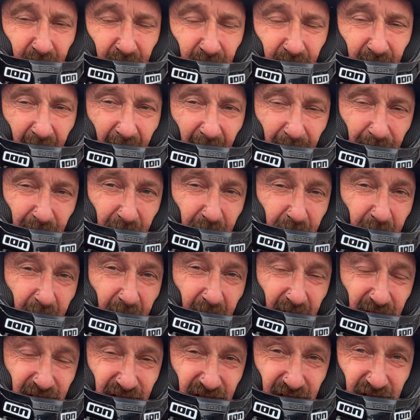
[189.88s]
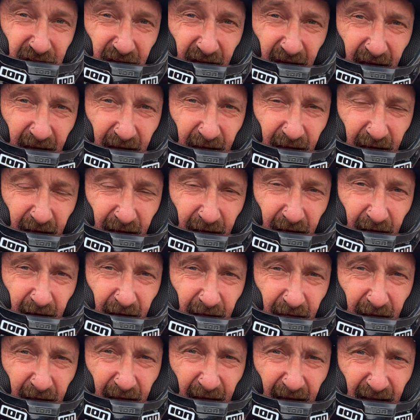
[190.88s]
Camera wise today, uh,
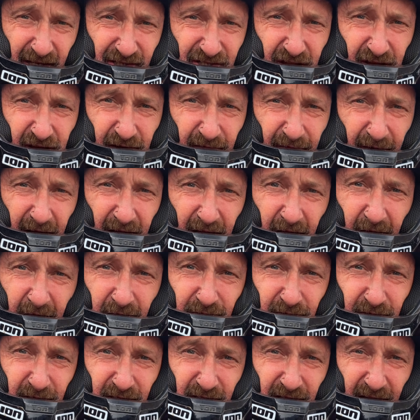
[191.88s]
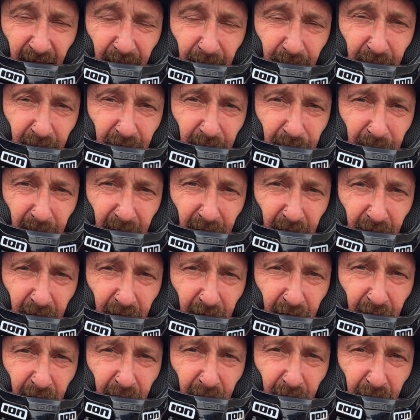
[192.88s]
the last two videos of this camera have been
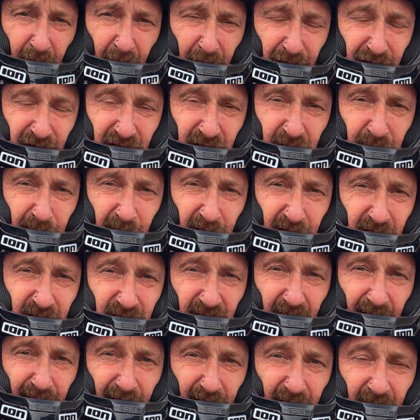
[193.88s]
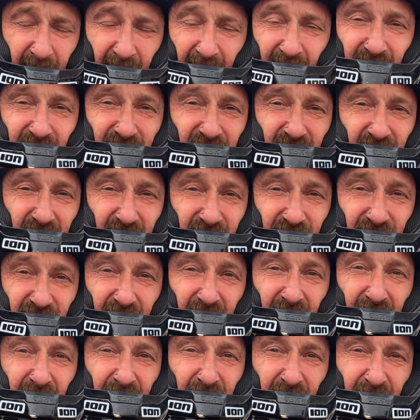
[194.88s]
on 2.7K
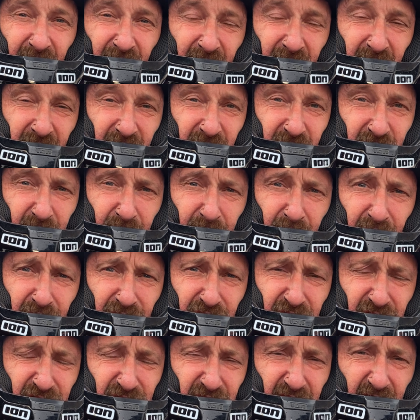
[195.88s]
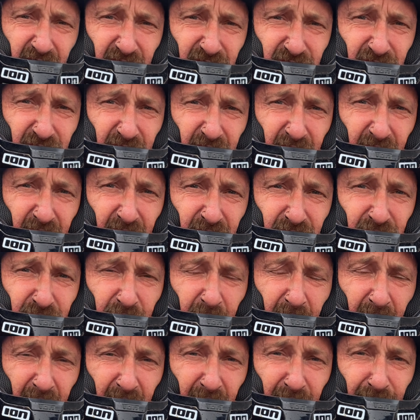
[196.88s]
60. Someone suggested
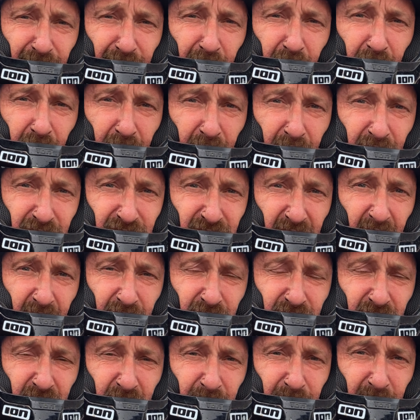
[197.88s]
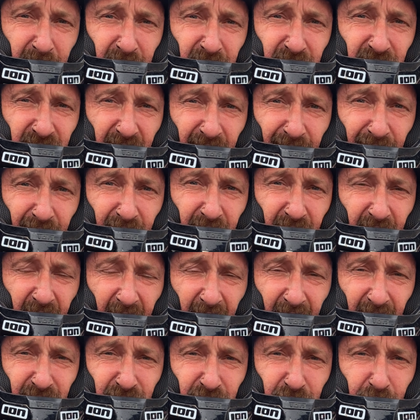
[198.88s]
24, so
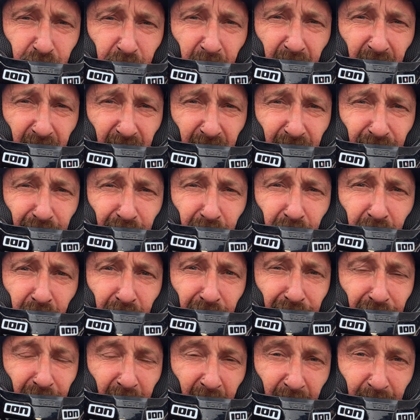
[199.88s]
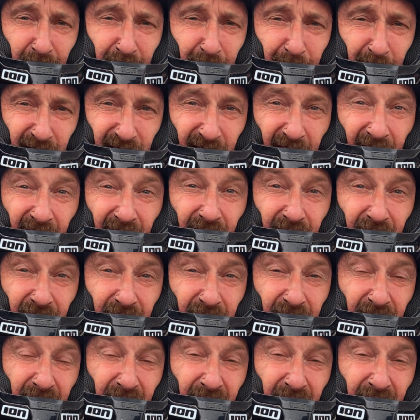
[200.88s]
2.7K 24 frames per second.